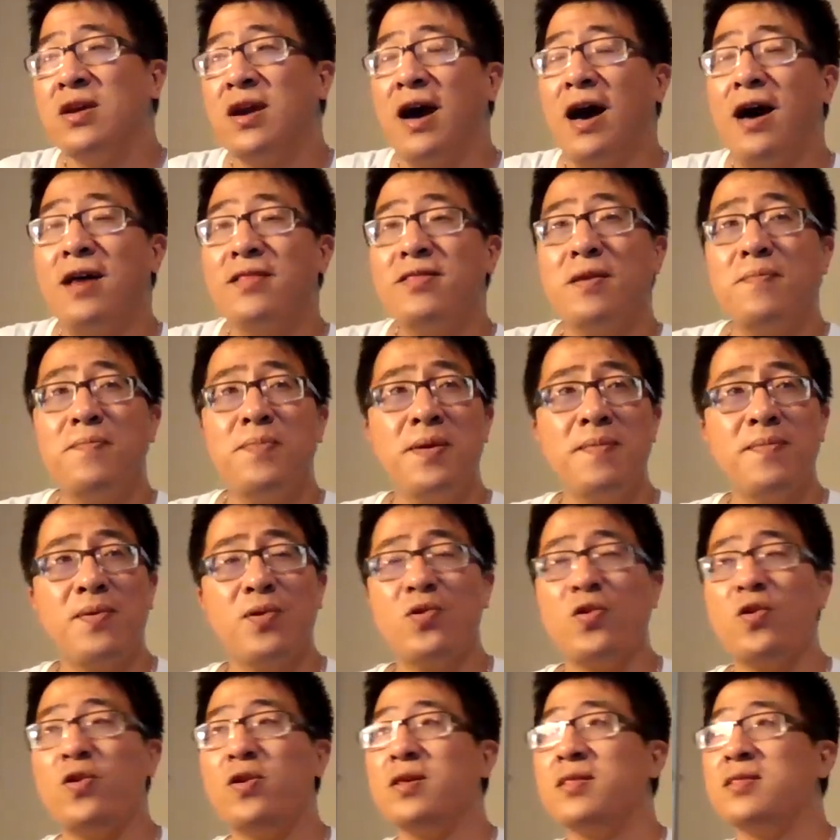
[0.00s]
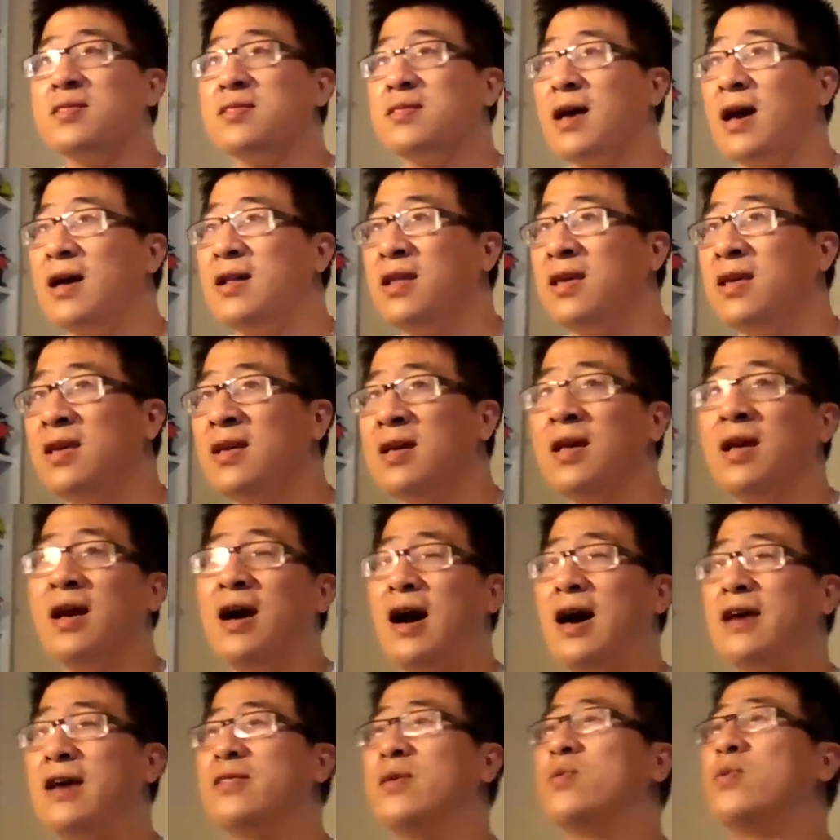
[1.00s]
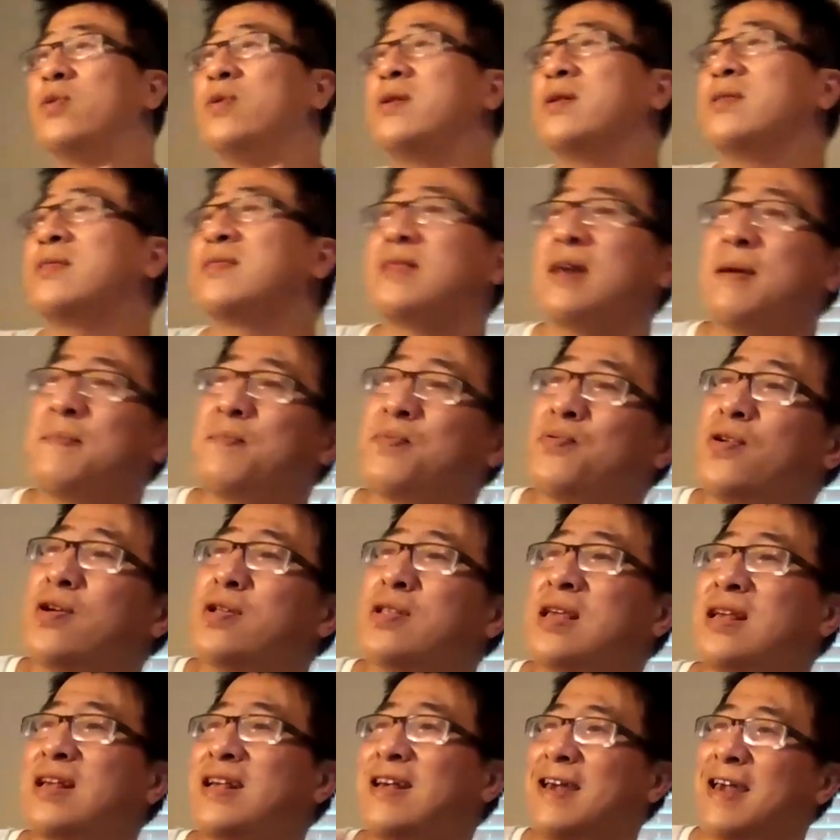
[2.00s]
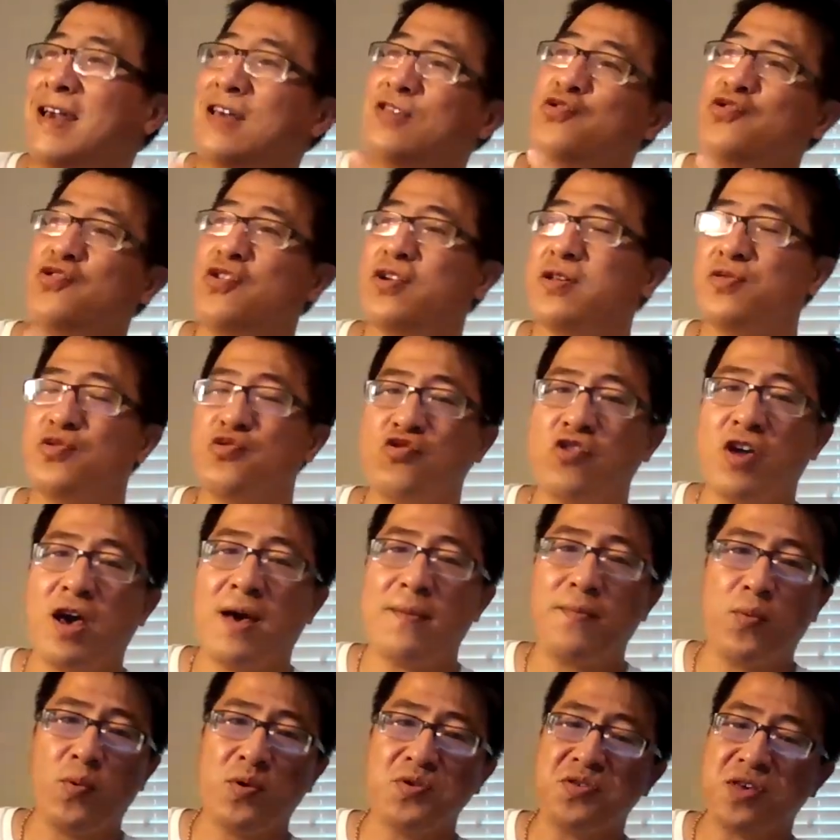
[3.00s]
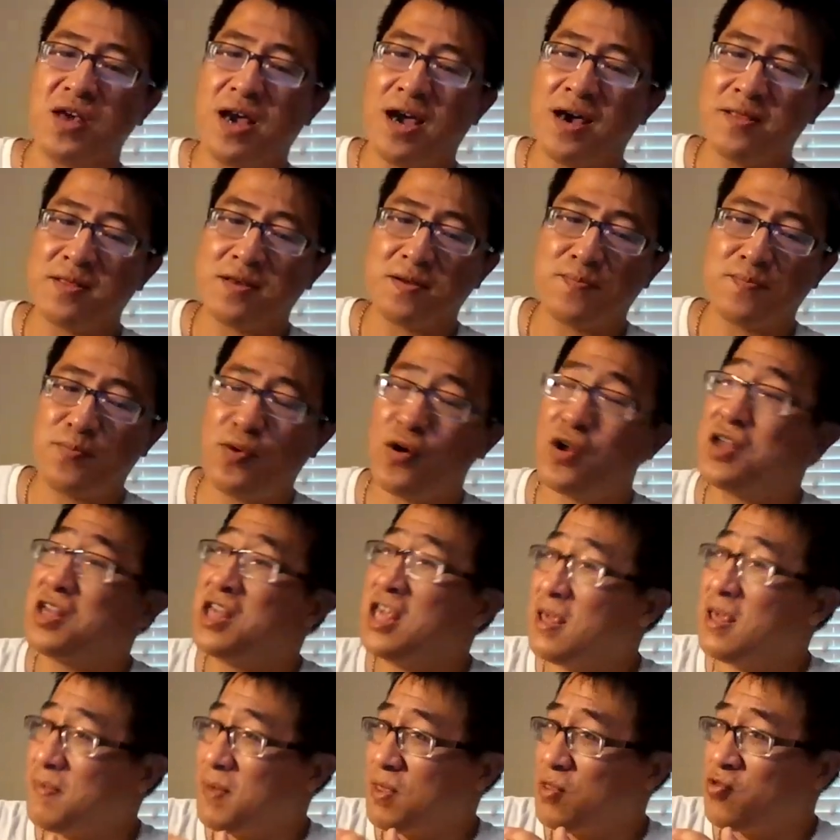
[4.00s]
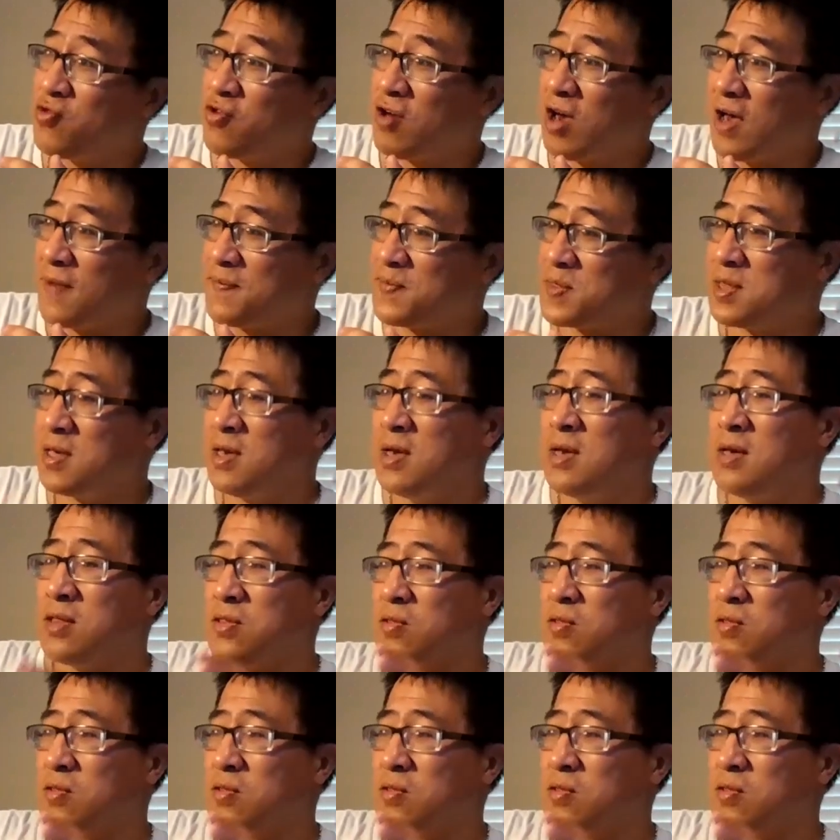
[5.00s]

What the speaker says: Are there people really signing? Are they really separating cashier's job with other bookkeeping jobs?